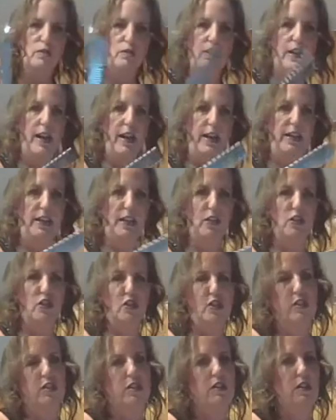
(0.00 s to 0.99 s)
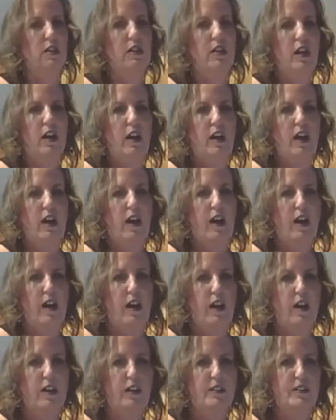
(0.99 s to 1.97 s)
Zulay kitchen
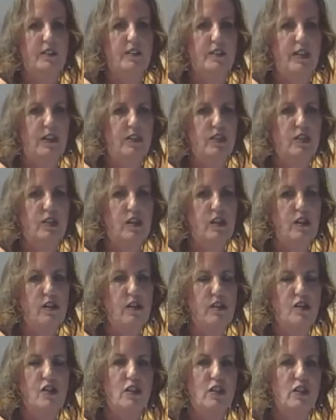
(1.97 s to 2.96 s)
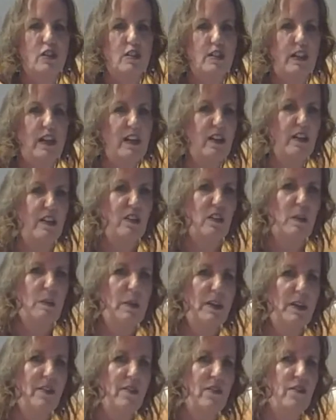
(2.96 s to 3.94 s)
zester just to get a little
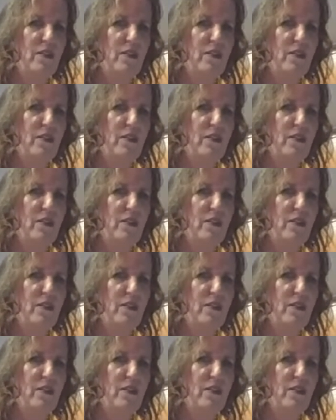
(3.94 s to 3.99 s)
bit